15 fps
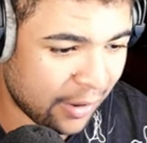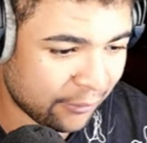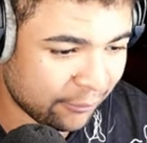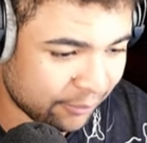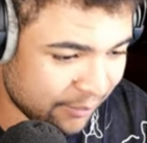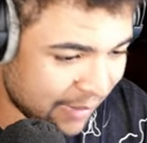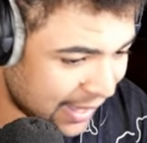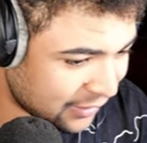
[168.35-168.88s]

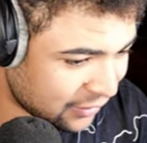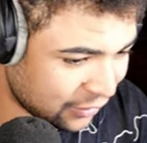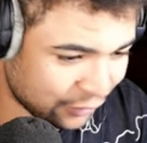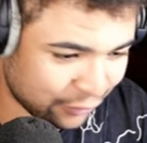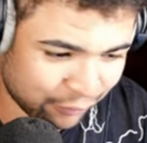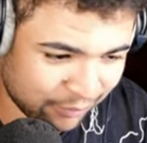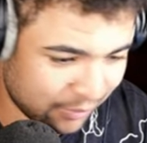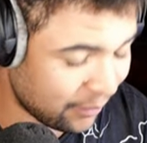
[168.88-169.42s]

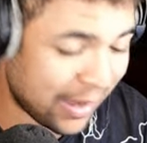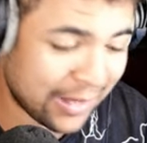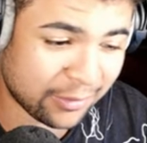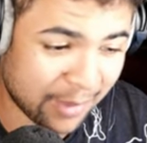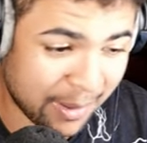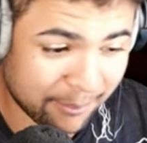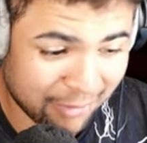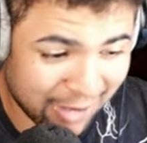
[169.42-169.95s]

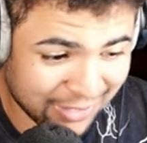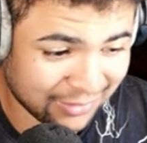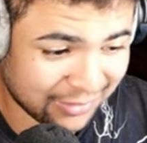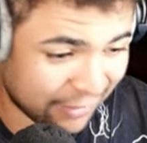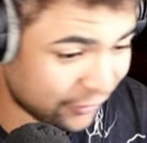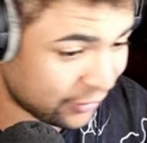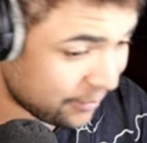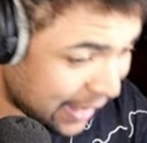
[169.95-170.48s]
Randy
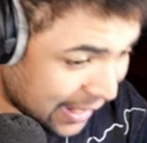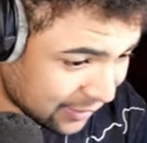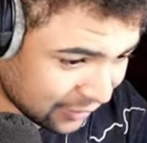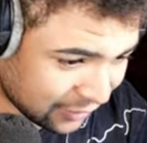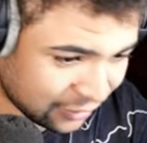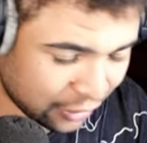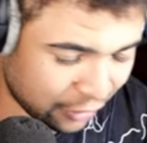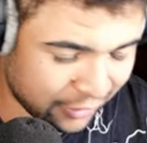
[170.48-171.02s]
Savage
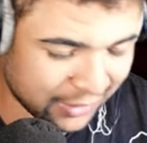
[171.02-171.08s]
Madness,